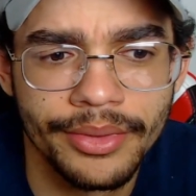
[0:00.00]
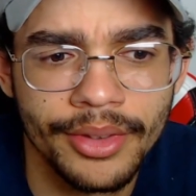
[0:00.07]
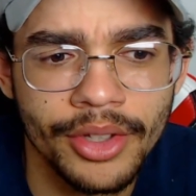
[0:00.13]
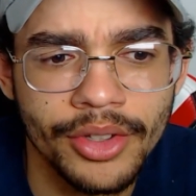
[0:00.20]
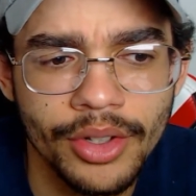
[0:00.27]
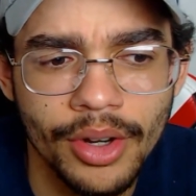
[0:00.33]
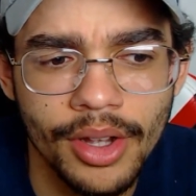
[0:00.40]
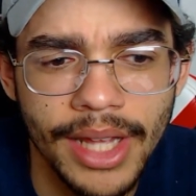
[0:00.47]

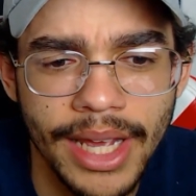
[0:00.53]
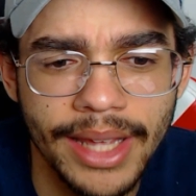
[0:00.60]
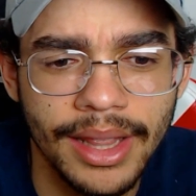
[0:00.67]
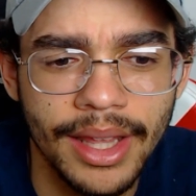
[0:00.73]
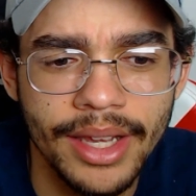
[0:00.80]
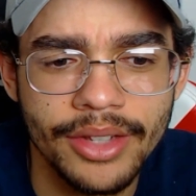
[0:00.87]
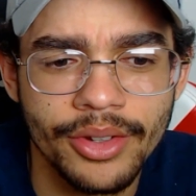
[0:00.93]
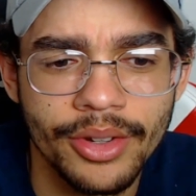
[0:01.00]
those are all like
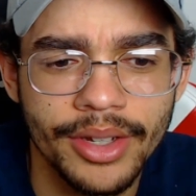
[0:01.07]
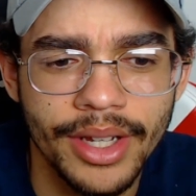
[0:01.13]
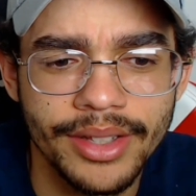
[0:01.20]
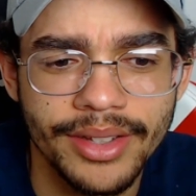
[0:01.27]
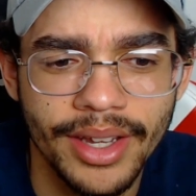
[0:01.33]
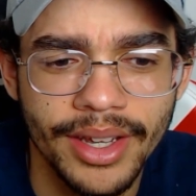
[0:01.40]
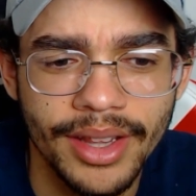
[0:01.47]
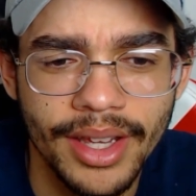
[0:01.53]
laser
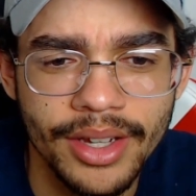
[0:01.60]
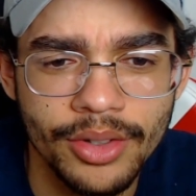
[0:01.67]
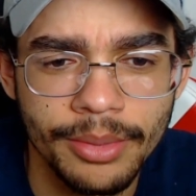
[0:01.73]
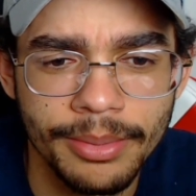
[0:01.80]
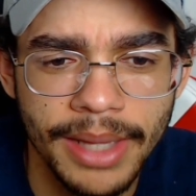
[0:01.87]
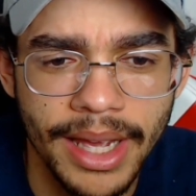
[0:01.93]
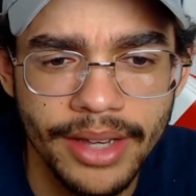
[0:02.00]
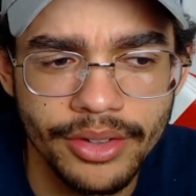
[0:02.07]
guns, like laser
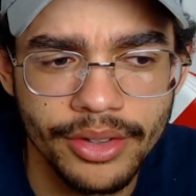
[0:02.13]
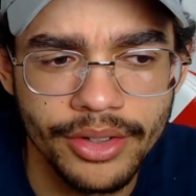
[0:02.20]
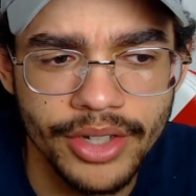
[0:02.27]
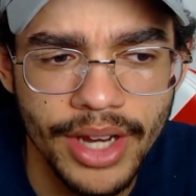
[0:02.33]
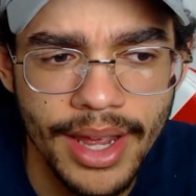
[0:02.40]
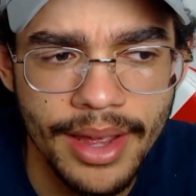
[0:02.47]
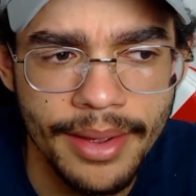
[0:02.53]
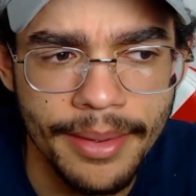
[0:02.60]
blasters,
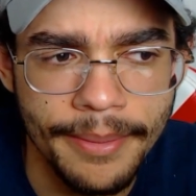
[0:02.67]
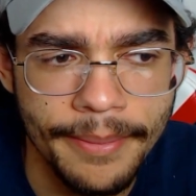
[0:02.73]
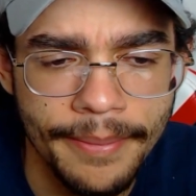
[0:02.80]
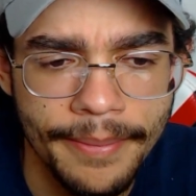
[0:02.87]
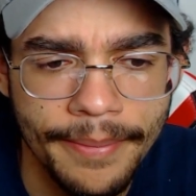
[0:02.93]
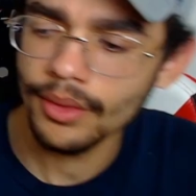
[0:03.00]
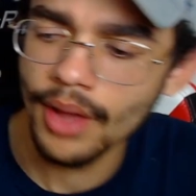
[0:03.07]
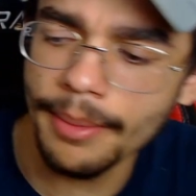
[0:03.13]
yeah?
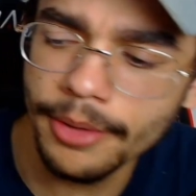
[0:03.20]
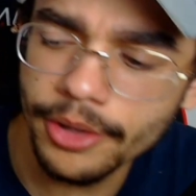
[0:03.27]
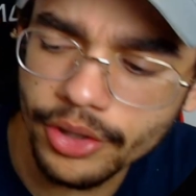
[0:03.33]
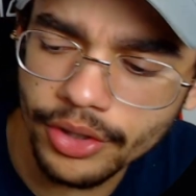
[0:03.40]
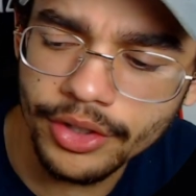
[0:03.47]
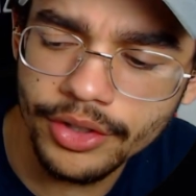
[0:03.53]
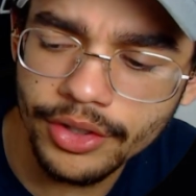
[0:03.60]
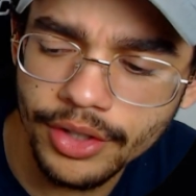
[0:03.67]
I'm
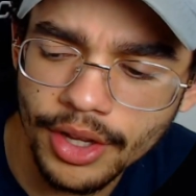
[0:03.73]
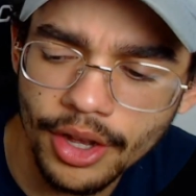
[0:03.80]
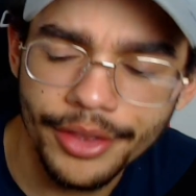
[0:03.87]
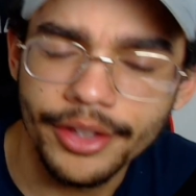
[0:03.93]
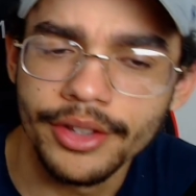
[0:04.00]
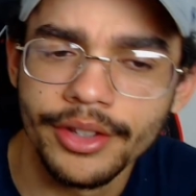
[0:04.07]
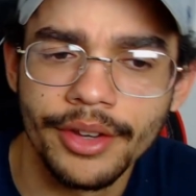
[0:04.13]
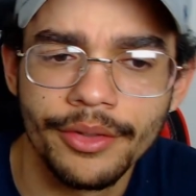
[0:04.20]
interested to see all
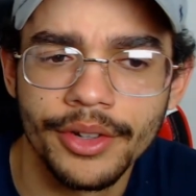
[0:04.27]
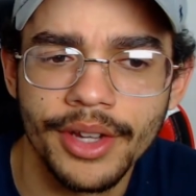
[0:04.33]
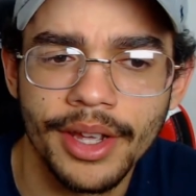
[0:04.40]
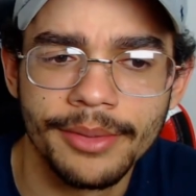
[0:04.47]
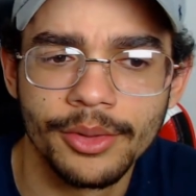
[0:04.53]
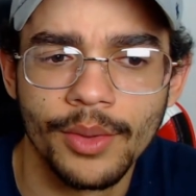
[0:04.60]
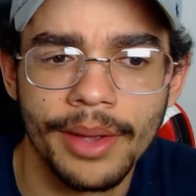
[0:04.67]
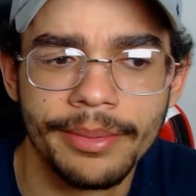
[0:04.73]
the different
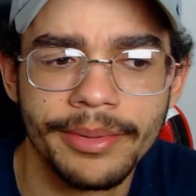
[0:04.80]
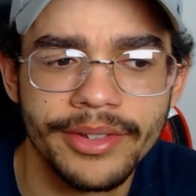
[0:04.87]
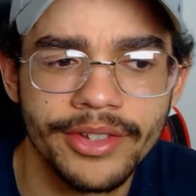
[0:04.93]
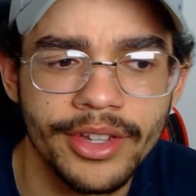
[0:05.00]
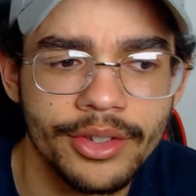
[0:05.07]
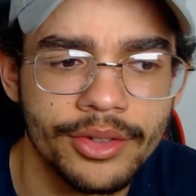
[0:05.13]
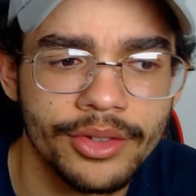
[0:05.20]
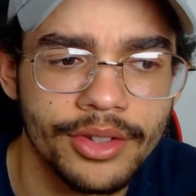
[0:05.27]
types of weapons
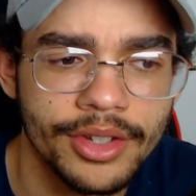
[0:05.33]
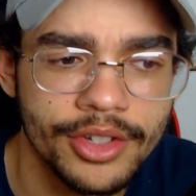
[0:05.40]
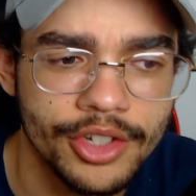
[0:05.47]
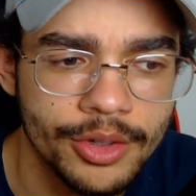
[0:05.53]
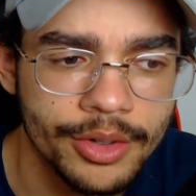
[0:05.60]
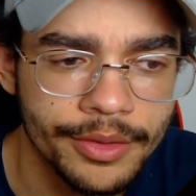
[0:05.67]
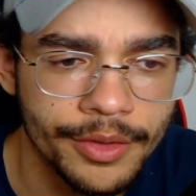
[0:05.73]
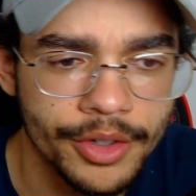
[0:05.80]
they use in this
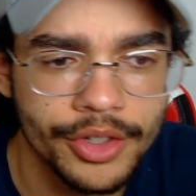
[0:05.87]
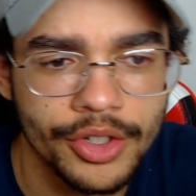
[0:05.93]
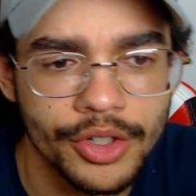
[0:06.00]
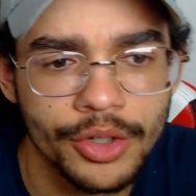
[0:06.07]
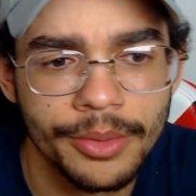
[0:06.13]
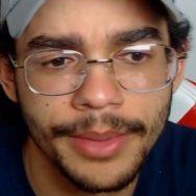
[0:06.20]
universe too,